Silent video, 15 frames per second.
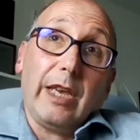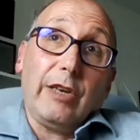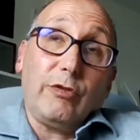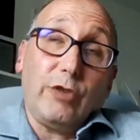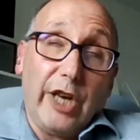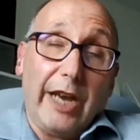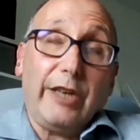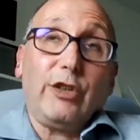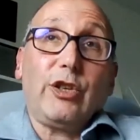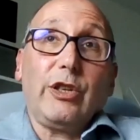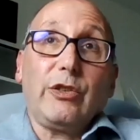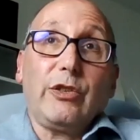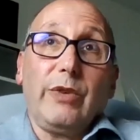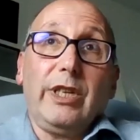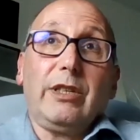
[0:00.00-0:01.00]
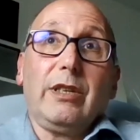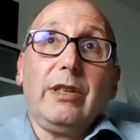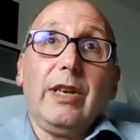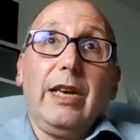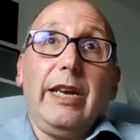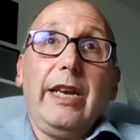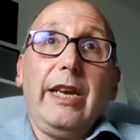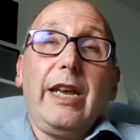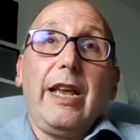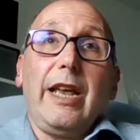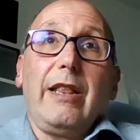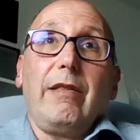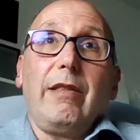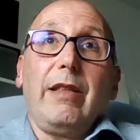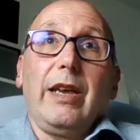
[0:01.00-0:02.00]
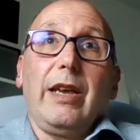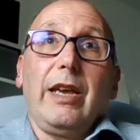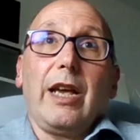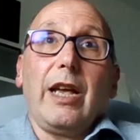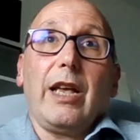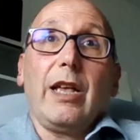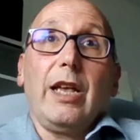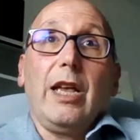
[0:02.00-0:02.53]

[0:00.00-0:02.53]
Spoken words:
changes recently in the